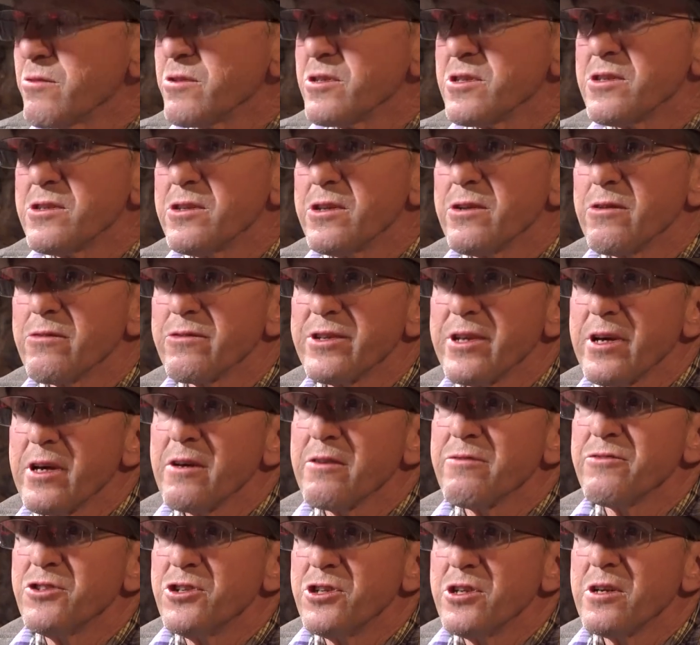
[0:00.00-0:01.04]
there was,
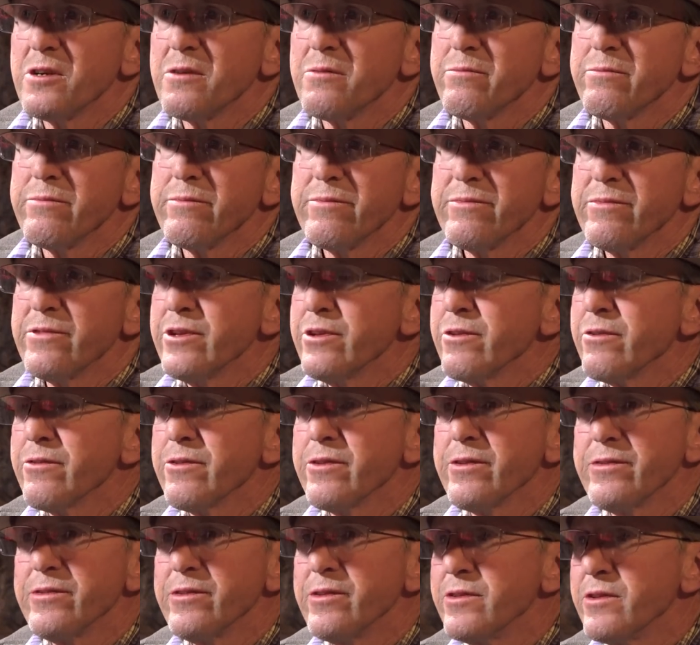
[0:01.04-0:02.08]
Tuff, Jim,
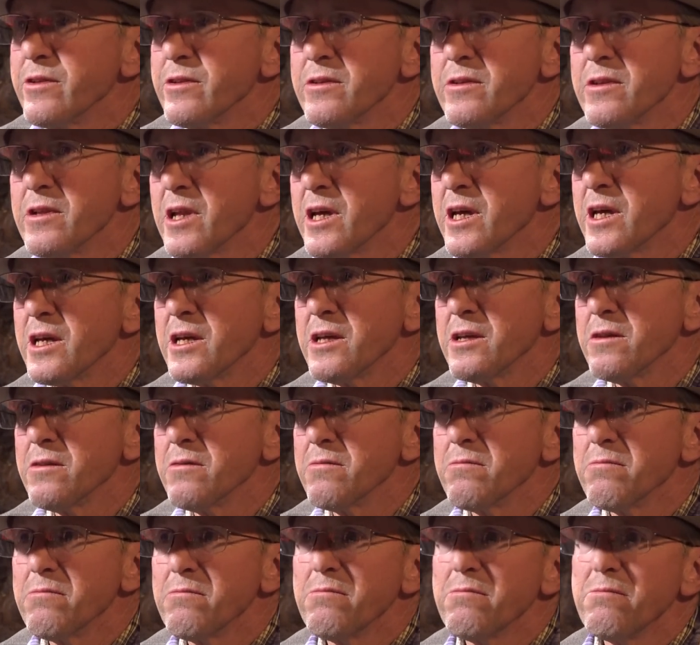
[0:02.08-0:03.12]

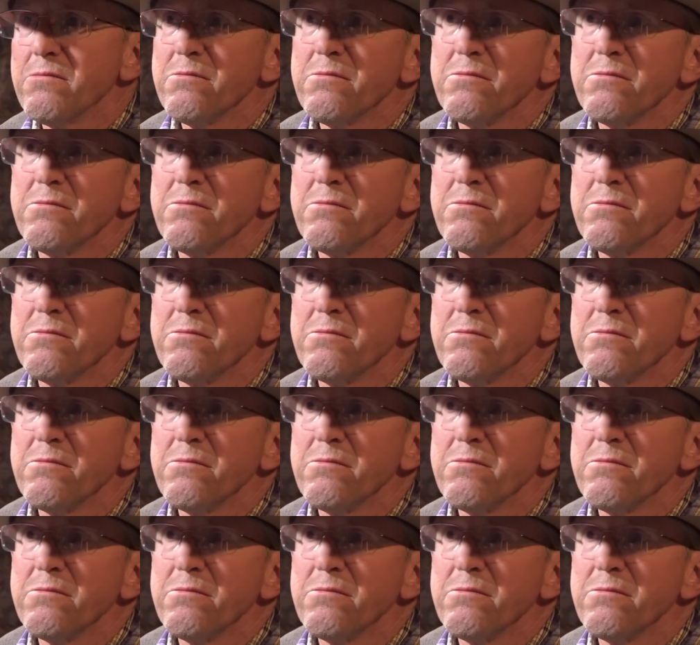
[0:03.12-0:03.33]
Lane.